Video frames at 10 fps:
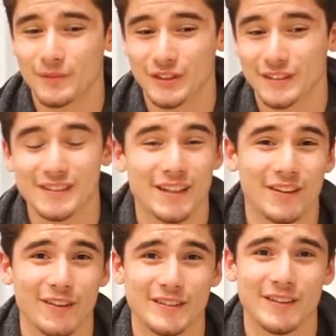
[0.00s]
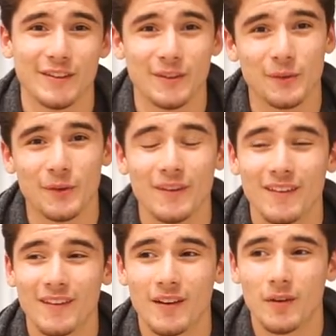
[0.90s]
just because I thought it sounded
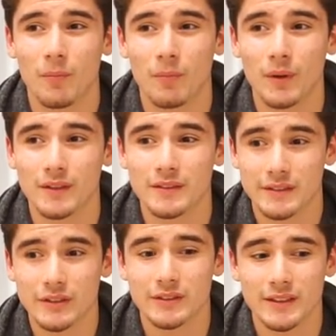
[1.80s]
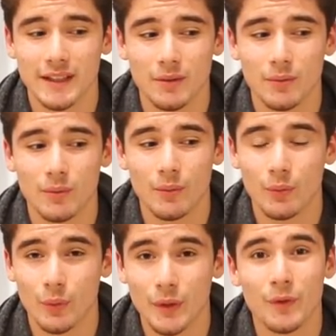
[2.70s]
cool, but seriously, like,
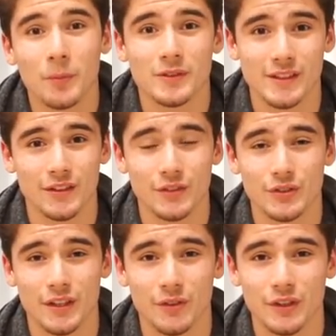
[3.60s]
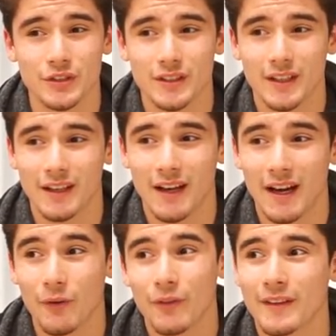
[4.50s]
we represent a new generation, and
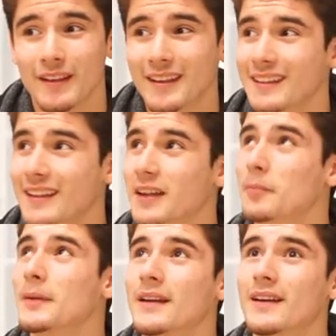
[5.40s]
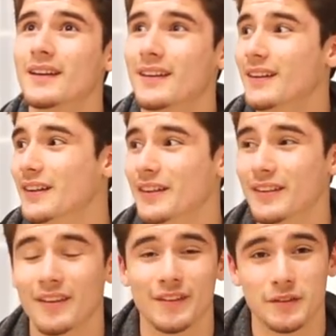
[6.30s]
I don't think a kid like me could
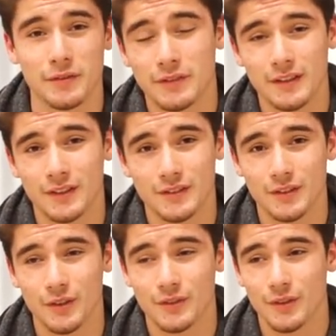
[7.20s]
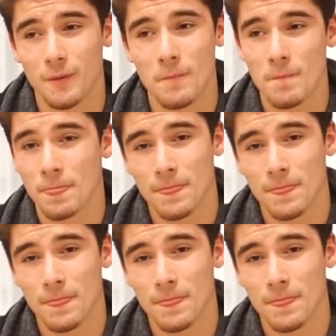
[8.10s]
have done this 50 years ago. So